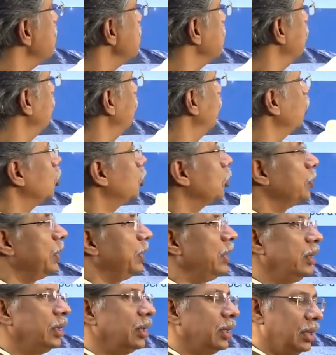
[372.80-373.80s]
go on to
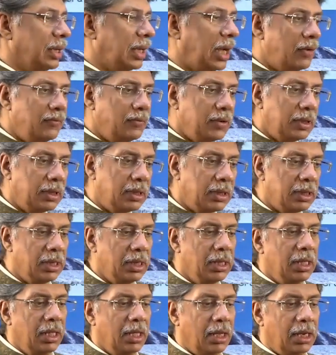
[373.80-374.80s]
be having
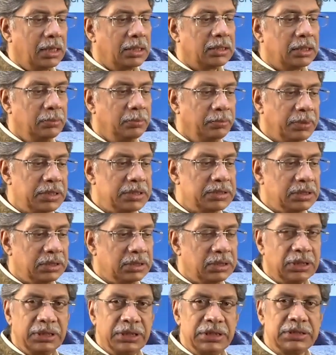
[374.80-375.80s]
a temperature
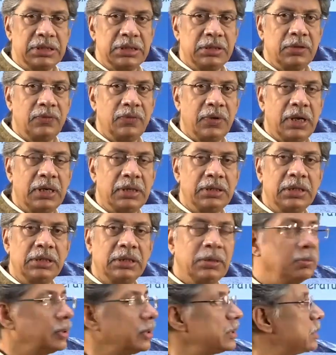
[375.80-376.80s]
condition where the
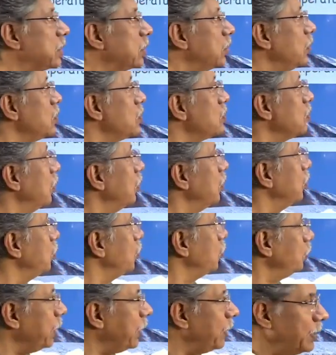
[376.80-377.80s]
temperature goes on
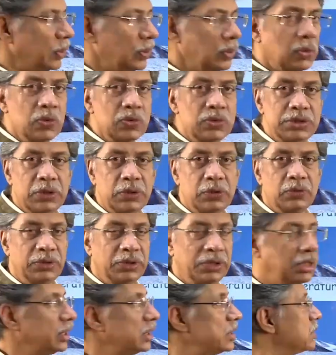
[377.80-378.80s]
to be below 0
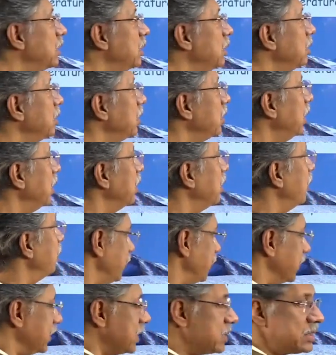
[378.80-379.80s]
degree centigrade.
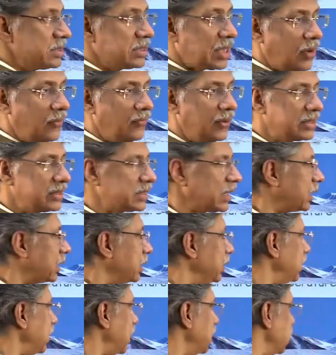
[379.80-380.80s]
This is how exactly that